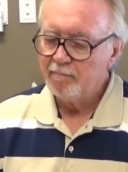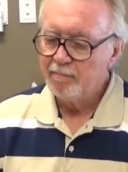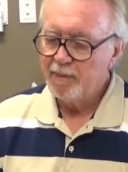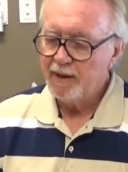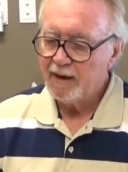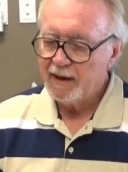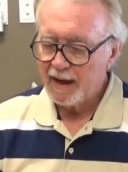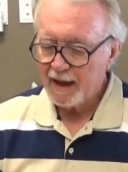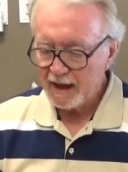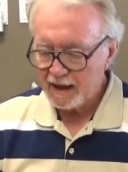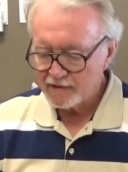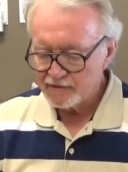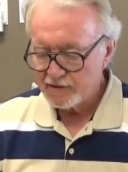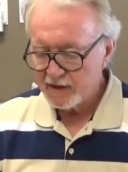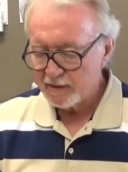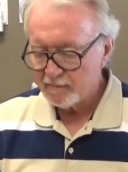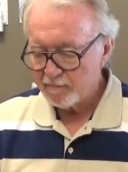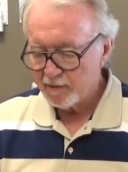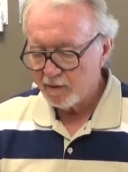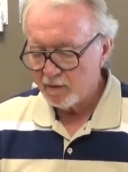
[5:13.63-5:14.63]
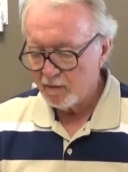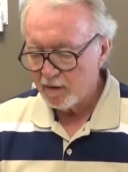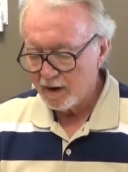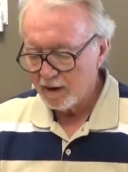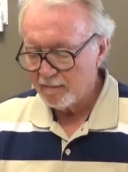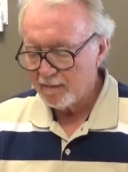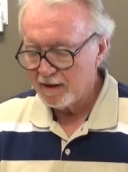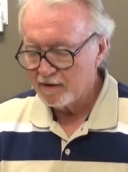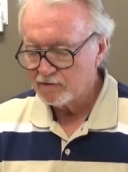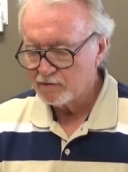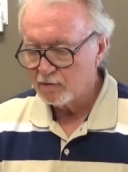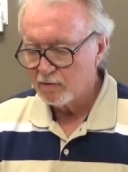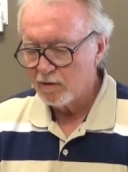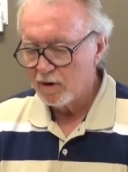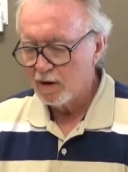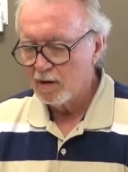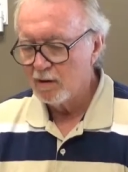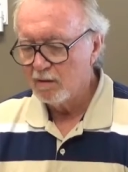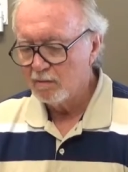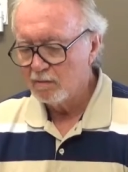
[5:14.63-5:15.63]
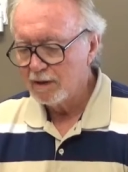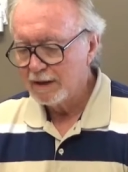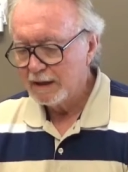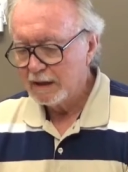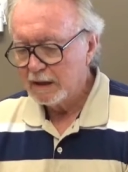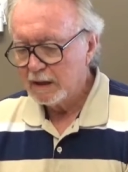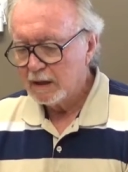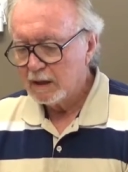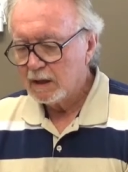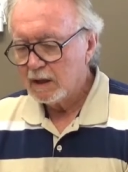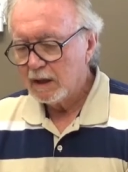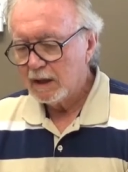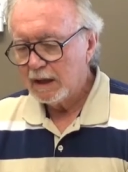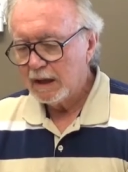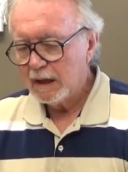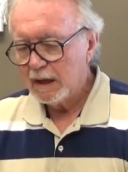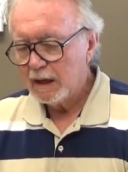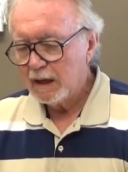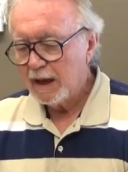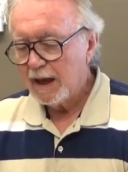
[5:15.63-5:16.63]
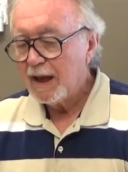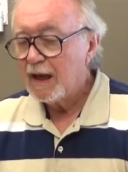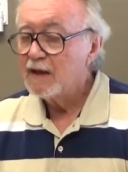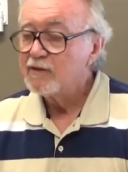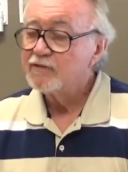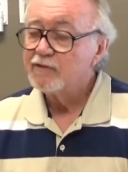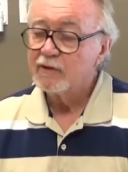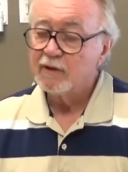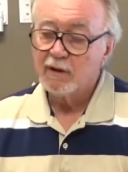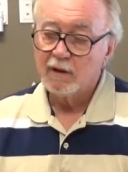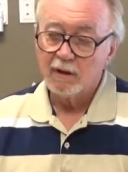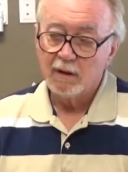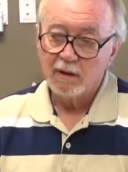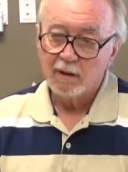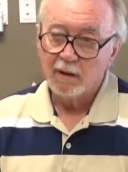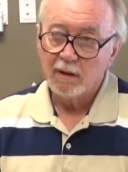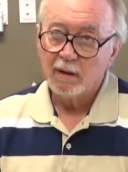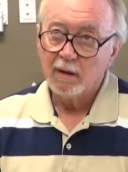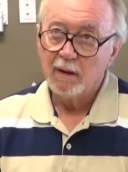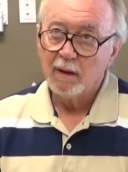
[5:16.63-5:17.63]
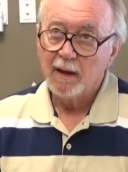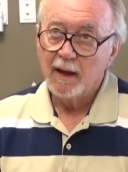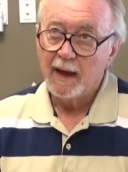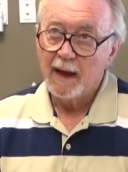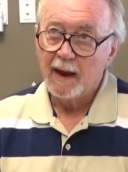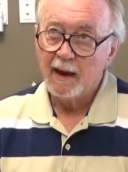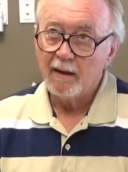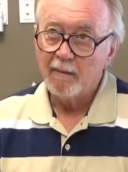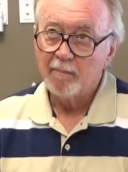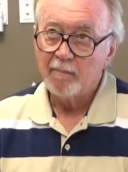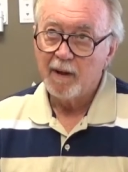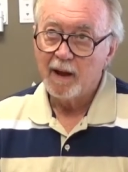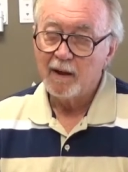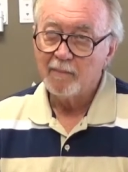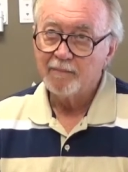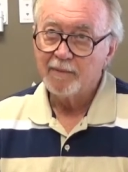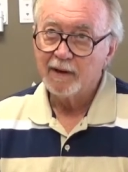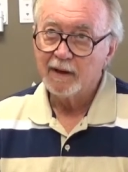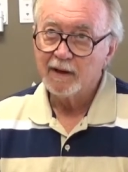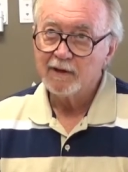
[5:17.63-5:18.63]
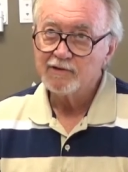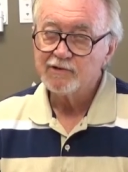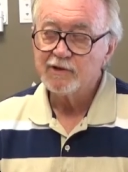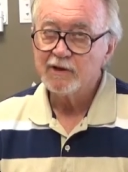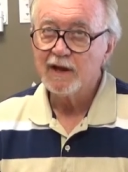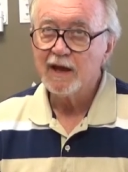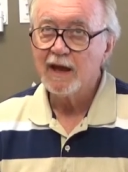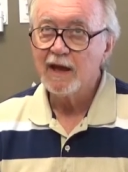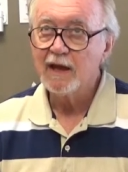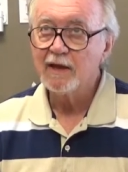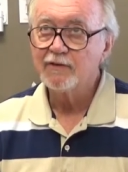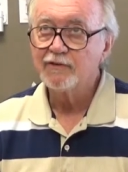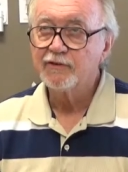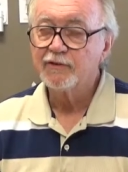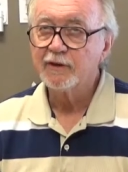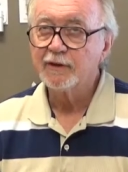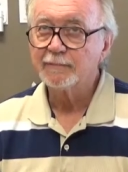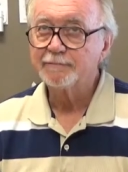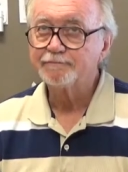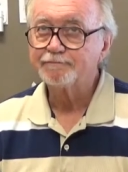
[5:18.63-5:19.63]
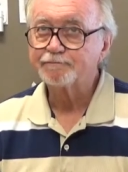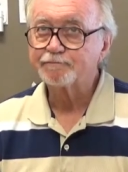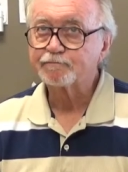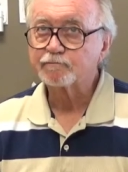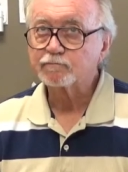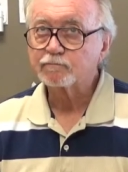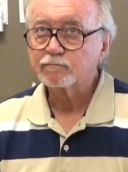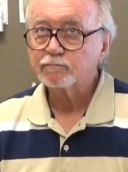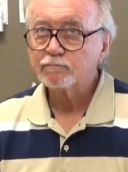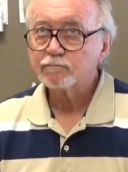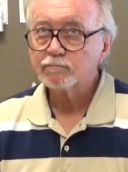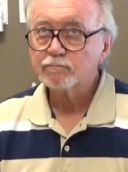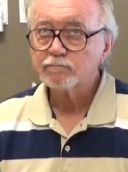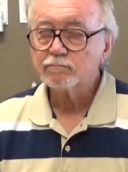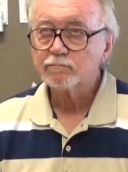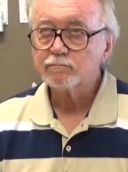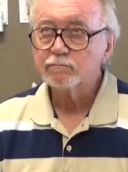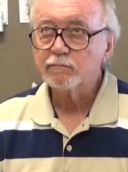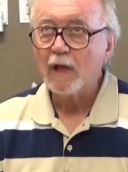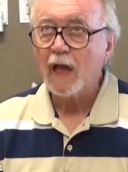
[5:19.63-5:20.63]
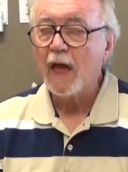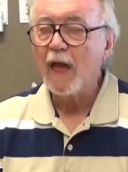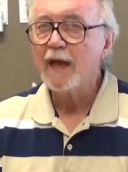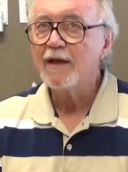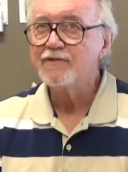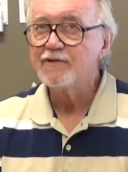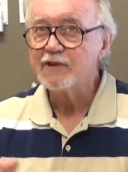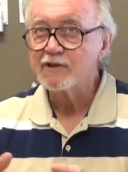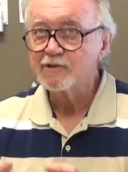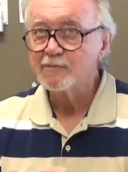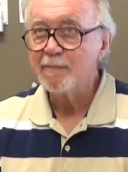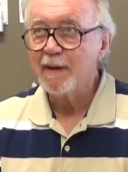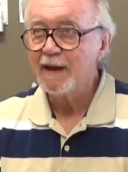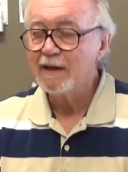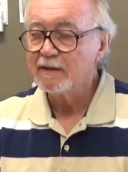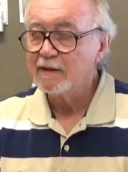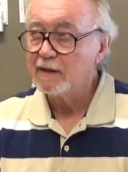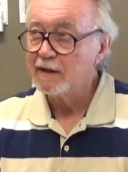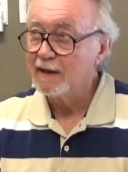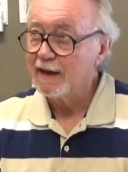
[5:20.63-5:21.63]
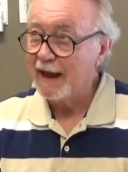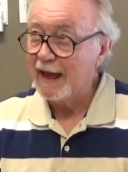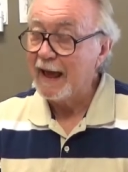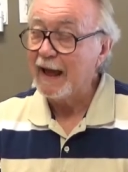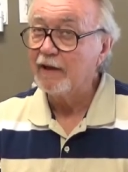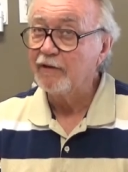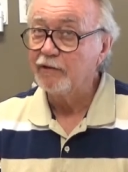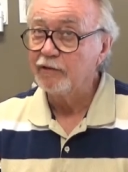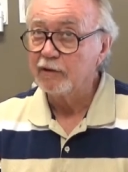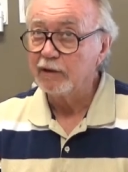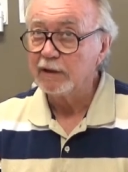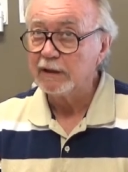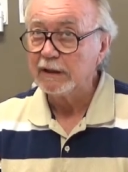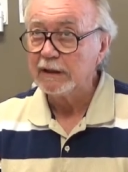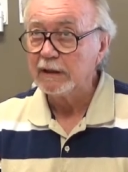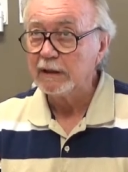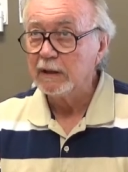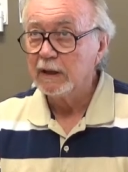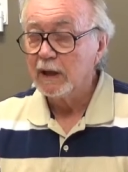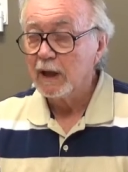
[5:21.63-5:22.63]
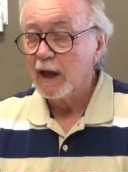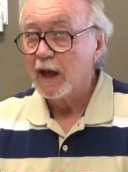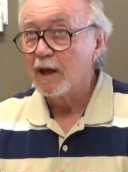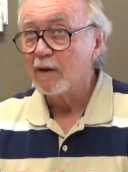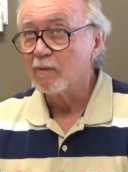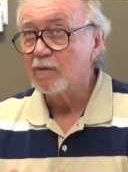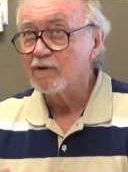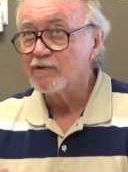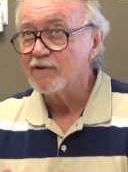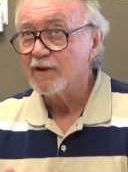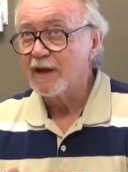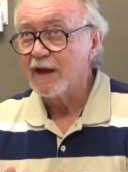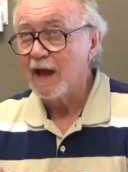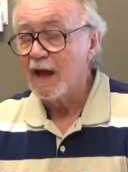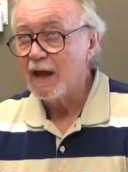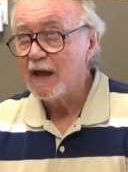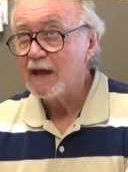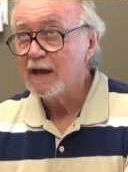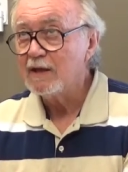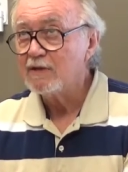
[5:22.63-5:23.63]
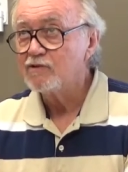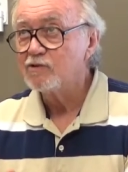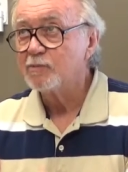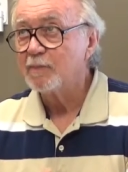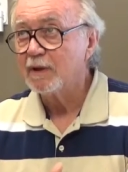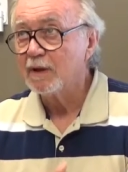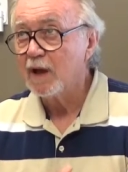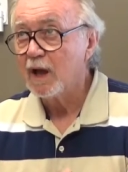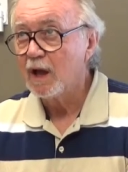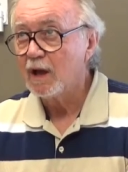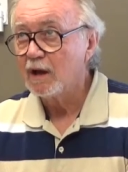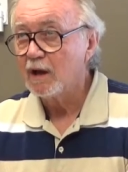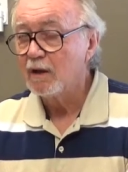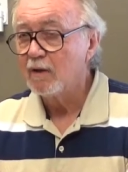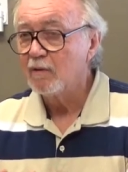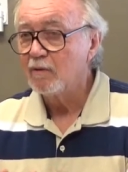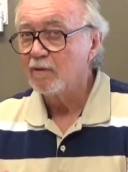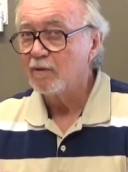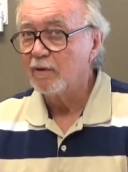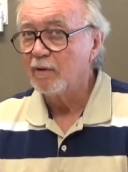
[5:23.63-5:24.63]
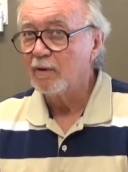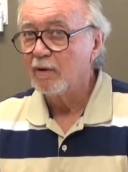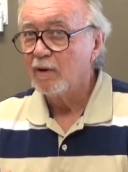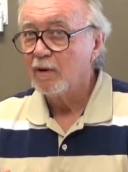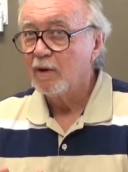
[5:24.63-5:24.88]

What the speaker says: But as that program has grown, and as our population has has expanded and actually, I won't say aged, but gotten older.